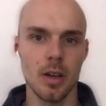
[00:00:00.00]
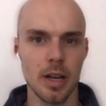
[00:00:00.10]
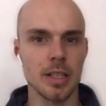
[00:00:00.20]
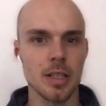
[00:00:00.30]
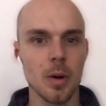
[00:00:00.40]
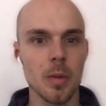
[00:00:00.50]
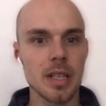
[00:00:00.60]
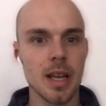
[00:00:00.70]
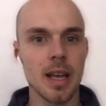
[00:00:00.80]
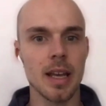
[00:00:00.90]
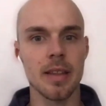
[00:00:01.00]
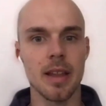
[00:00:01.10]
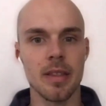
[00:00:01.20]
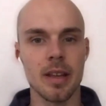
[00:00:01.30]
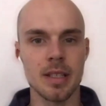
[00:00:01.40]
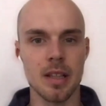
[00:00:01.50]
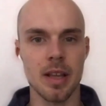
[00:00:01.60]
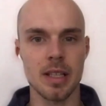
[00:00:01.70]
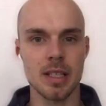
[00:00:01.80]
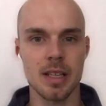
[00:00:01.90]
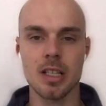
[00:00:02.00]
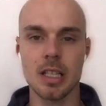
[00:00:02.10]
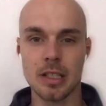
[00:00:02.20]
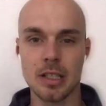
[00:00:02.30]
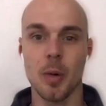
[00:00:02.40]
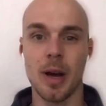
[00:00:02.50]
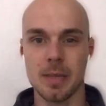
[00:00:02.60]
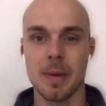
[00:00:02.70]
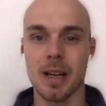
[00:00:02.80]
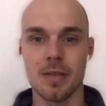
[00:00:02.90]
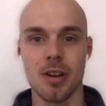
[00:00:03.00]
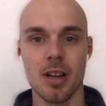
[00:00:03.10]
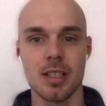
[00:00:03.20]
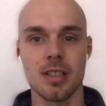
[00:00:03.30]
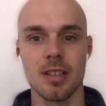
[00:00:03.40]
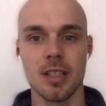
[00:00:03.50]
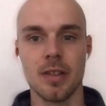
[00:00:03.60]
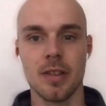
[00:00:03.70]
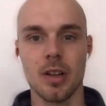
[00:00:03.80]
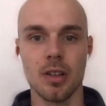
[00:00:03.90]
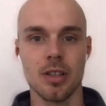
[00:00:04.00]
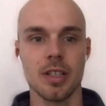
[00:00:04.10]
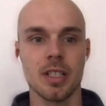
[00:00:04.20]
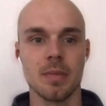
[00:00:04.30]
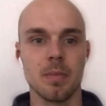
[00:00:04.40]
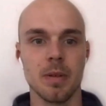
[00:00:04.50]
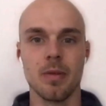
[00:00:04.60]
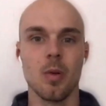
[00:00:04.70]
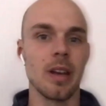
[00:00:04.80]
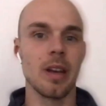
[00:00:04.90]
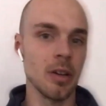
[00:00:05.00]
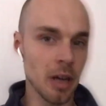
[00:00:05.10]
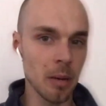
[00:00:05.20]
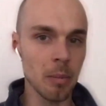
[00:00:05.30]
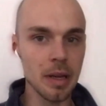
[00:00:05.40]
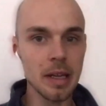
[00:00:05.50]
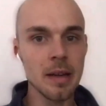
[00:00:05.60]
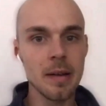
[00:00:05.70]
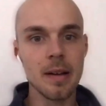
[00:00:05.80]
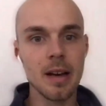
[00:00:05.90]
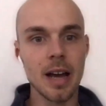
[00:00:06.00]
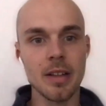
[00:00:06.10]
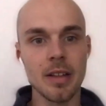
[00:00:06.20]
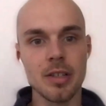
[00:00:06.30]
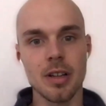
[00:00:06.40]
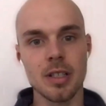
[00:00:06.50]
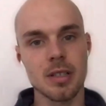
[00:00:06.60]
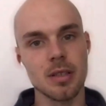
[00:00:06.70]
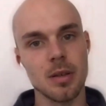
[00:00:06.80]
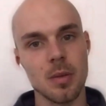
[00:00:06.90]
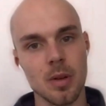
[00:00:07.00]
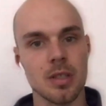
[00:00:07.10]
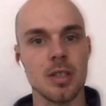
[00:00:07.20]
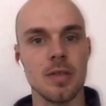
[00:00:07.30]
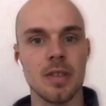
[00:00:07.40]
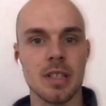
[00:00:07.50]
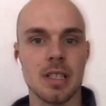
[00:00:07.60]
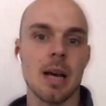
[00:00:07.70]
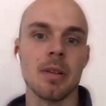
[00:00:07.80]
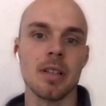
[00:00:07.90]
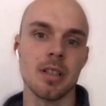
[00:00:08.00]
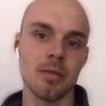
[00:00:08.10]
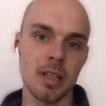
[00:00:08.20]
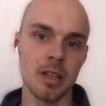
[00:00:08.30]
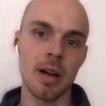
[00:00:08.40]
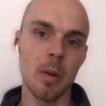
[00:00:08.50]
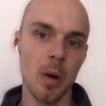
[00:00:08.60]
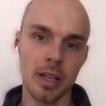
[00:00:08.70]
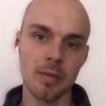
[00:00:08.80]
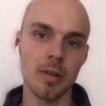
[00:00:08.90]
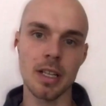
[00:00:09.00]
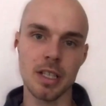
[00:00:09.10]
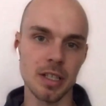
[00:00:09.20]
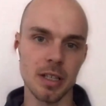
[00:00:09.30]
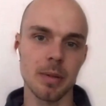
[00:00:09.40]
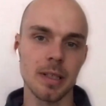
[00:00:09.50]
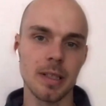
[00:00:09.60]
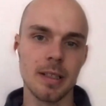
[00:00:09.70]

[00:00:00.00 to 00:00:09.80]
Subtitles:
Okay, so what we're saying here then is that there's essentially two aspects of trust. You've got trust before they know your company, and then trust once you've established a really great working relationship.